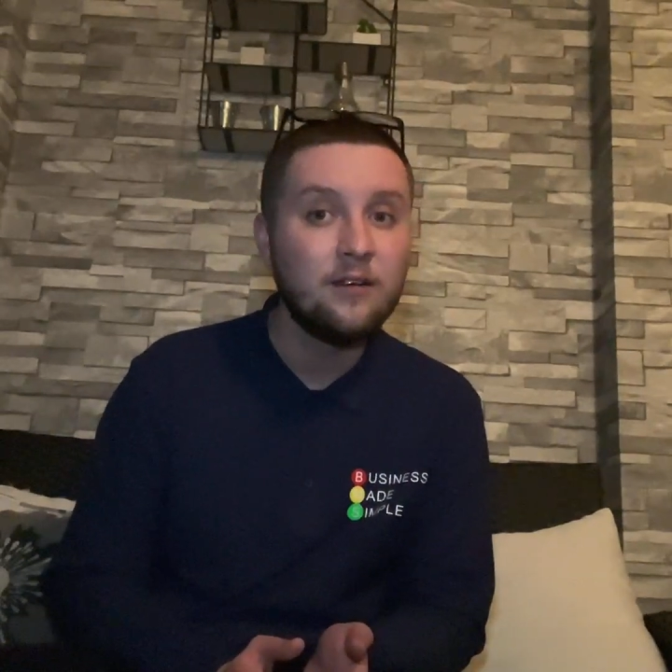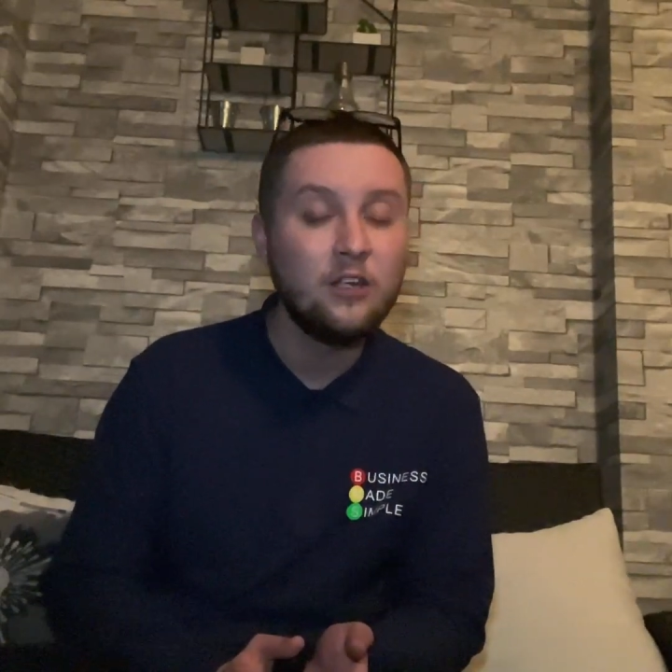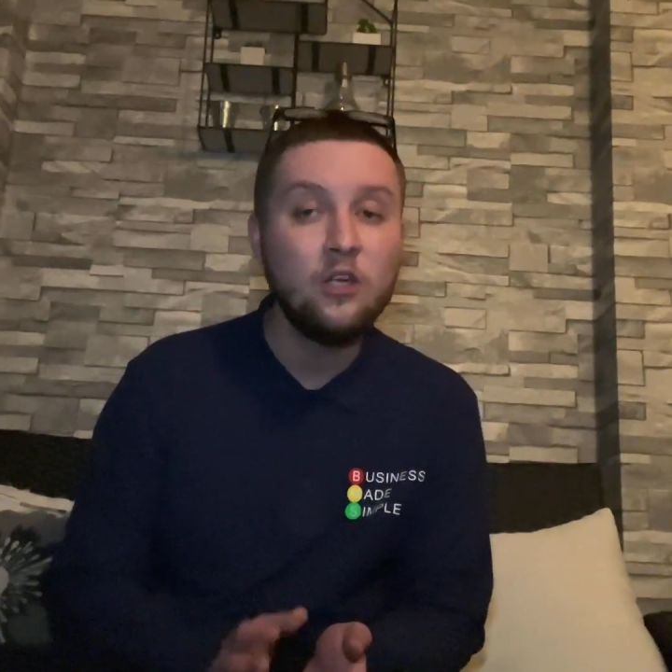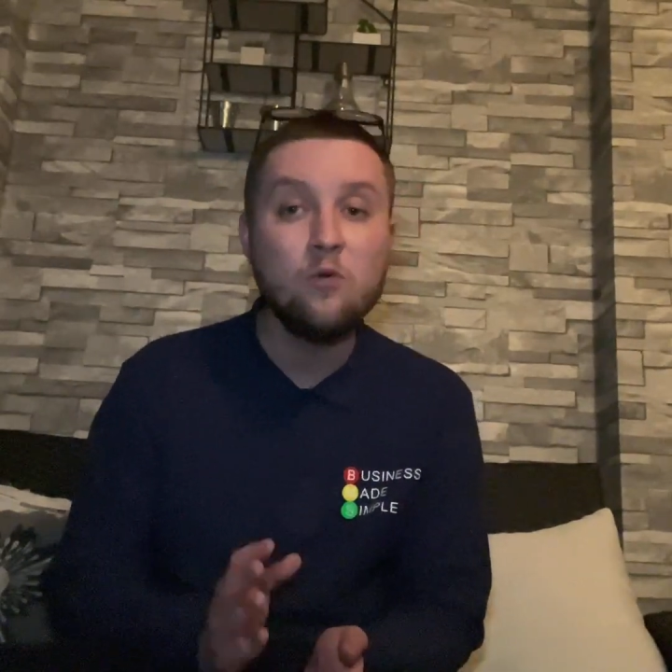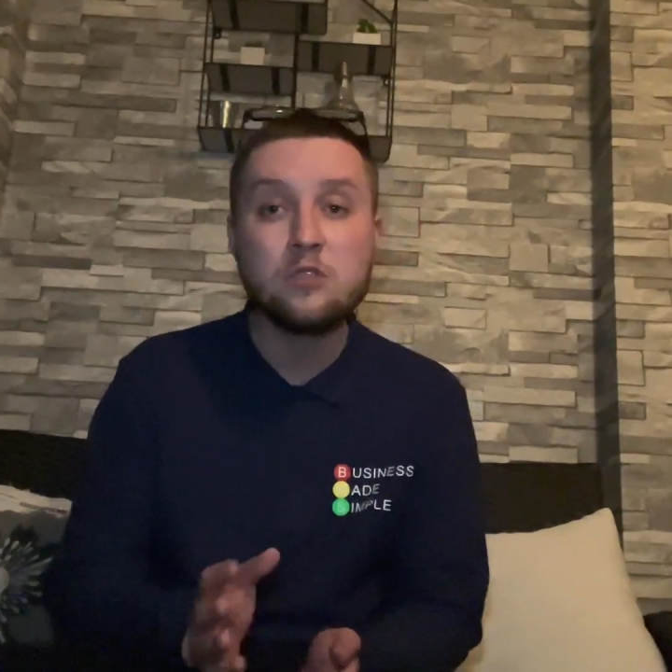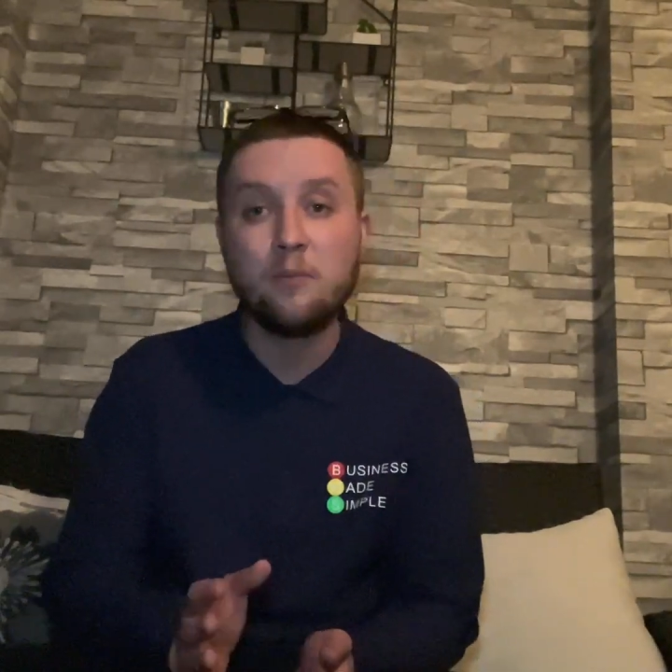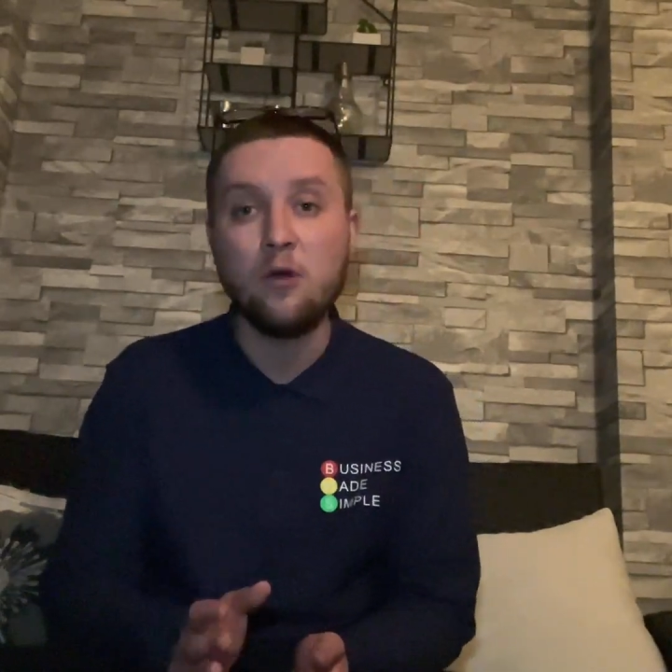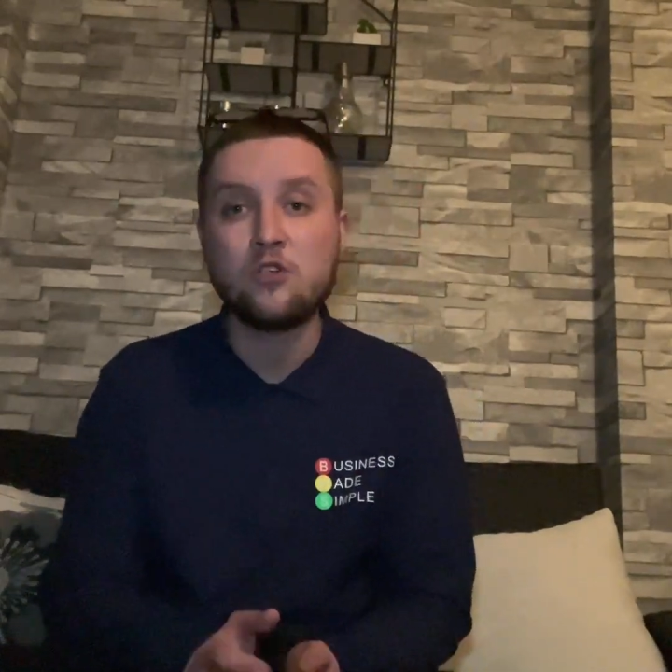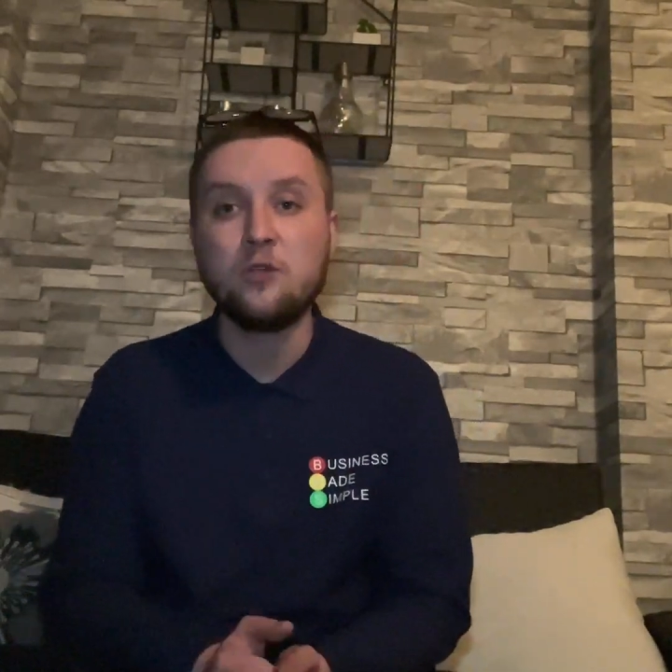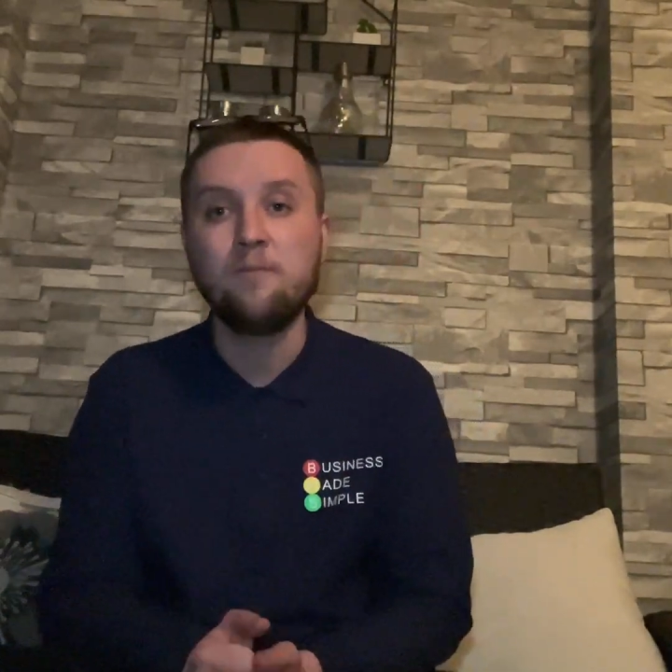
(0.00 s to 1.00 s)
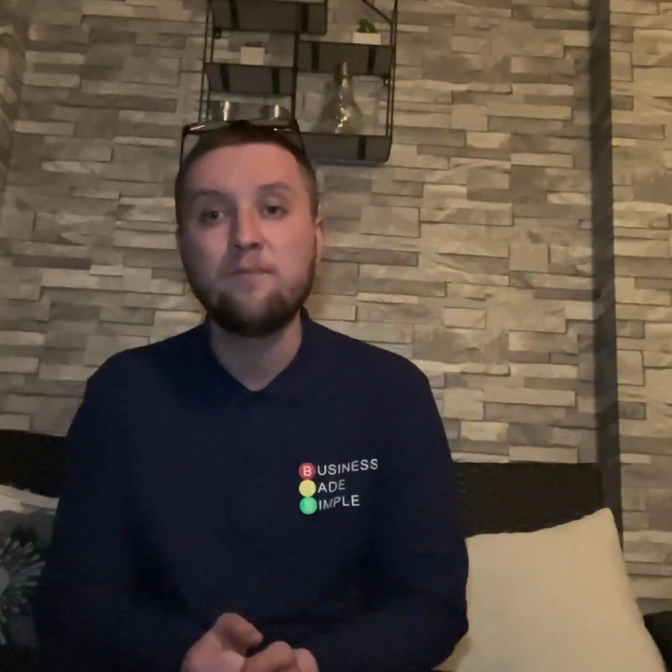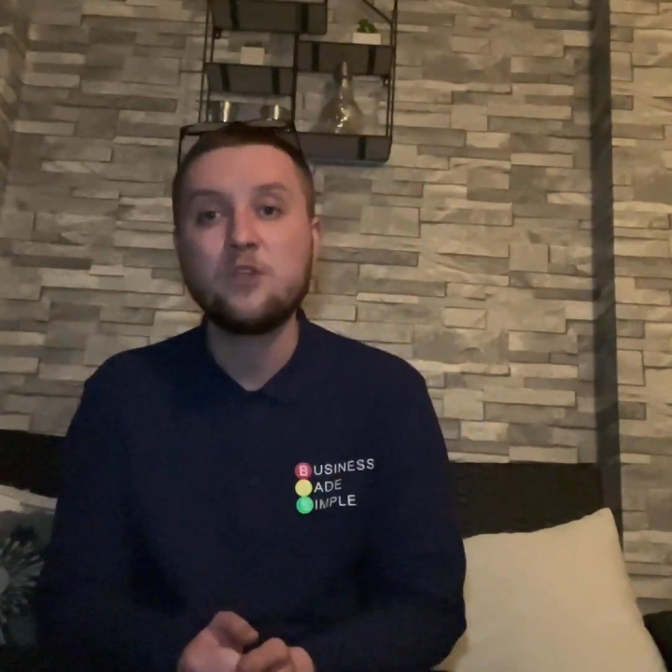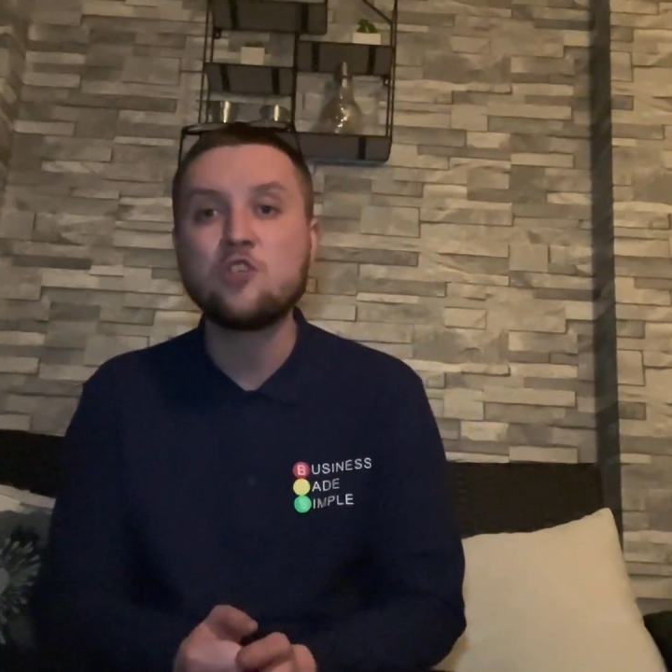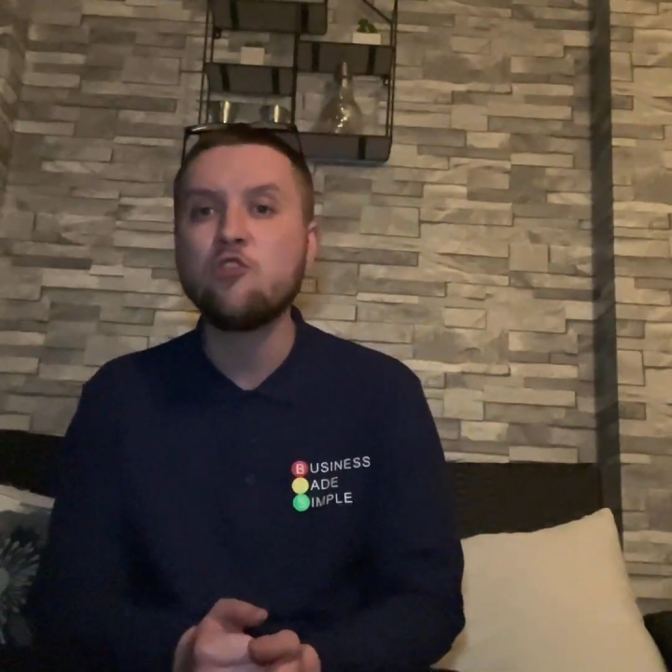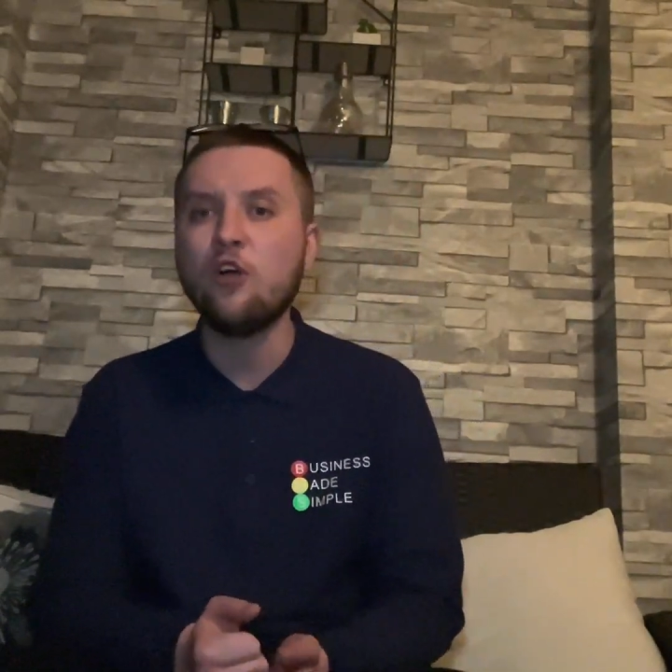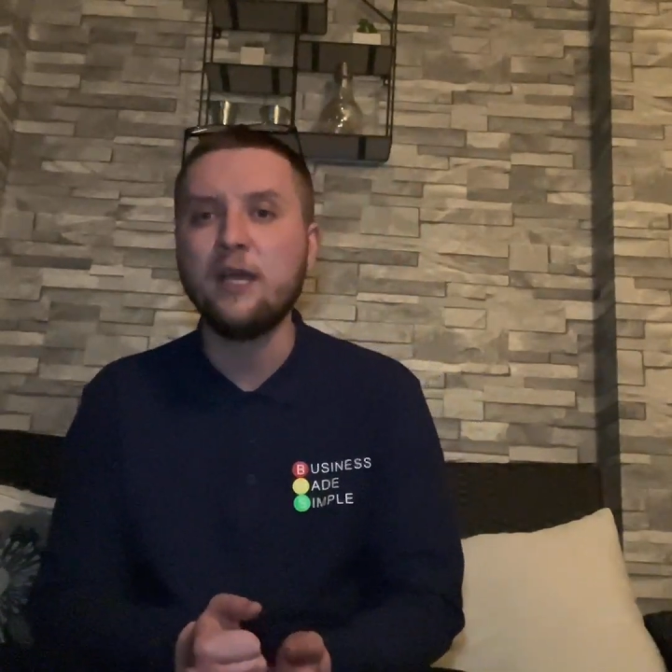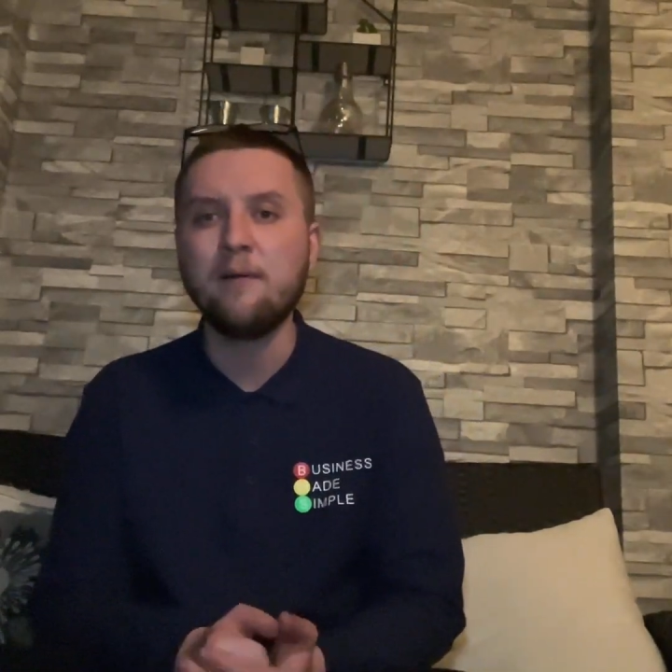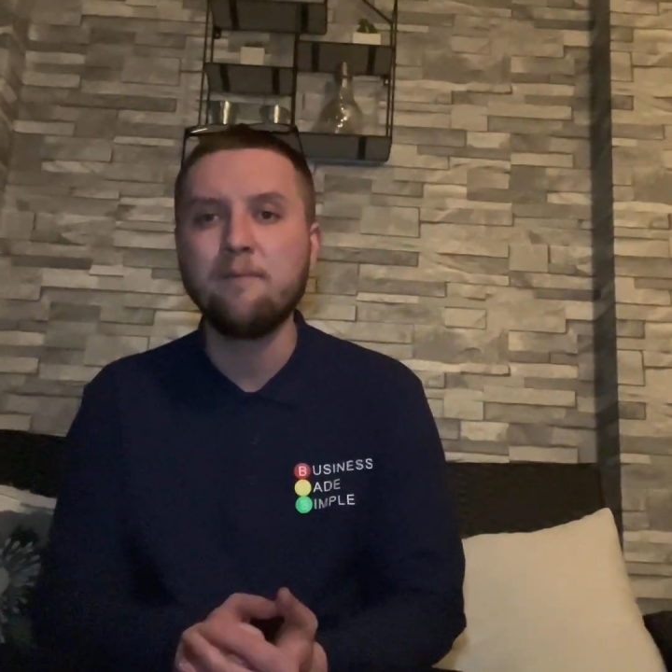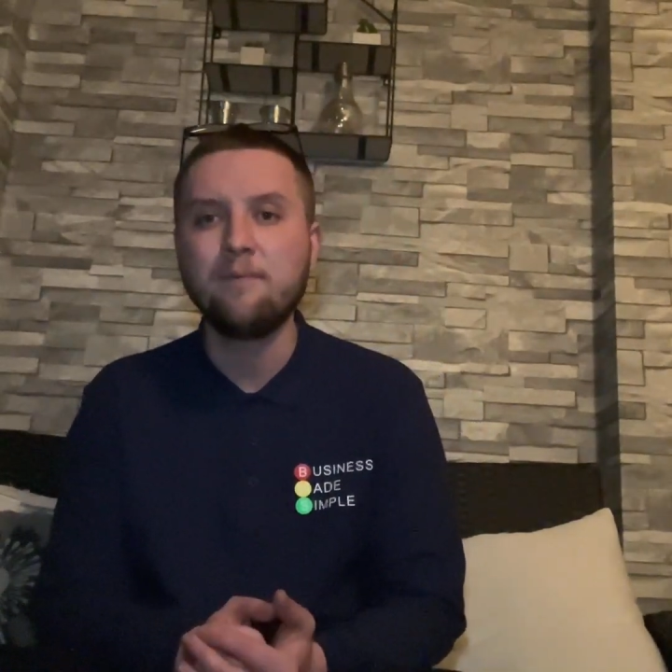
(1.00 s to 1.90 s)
use emotion, try it,